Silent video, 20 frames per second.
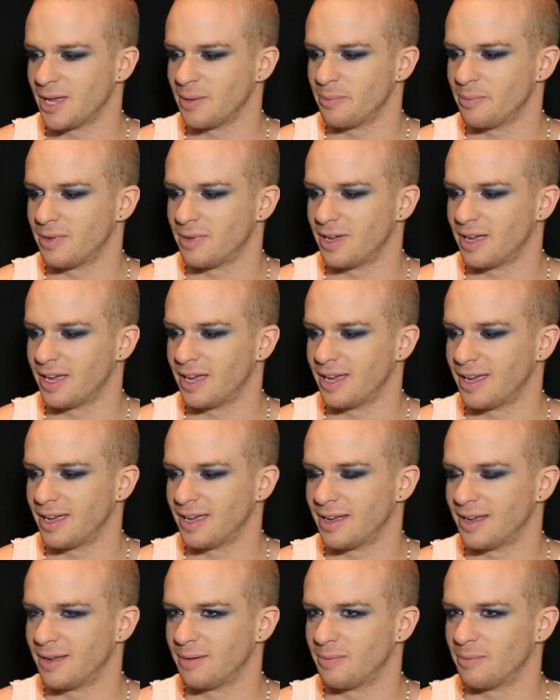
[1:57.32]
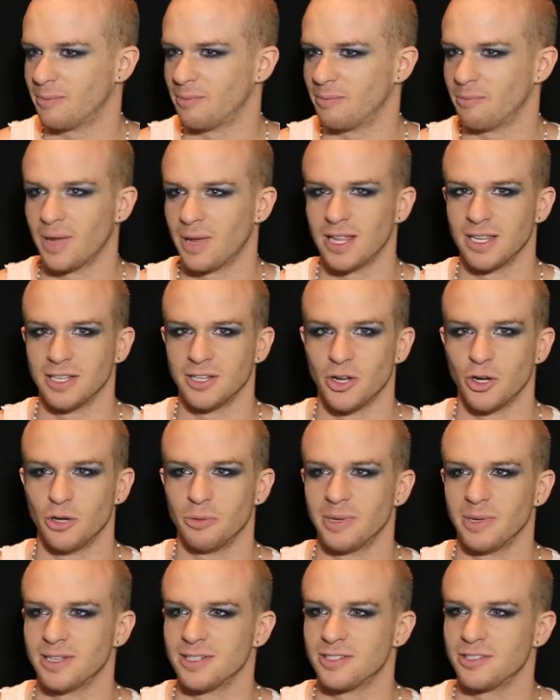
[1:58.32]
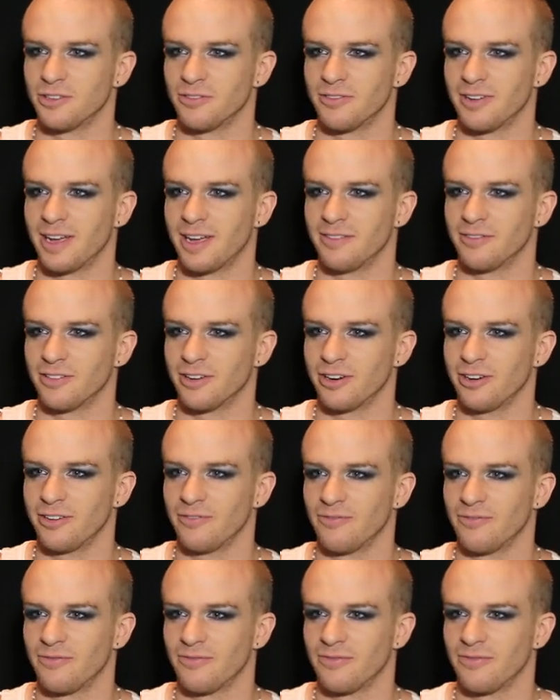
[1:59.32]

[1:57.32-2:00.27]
I'm a melanoma survivor.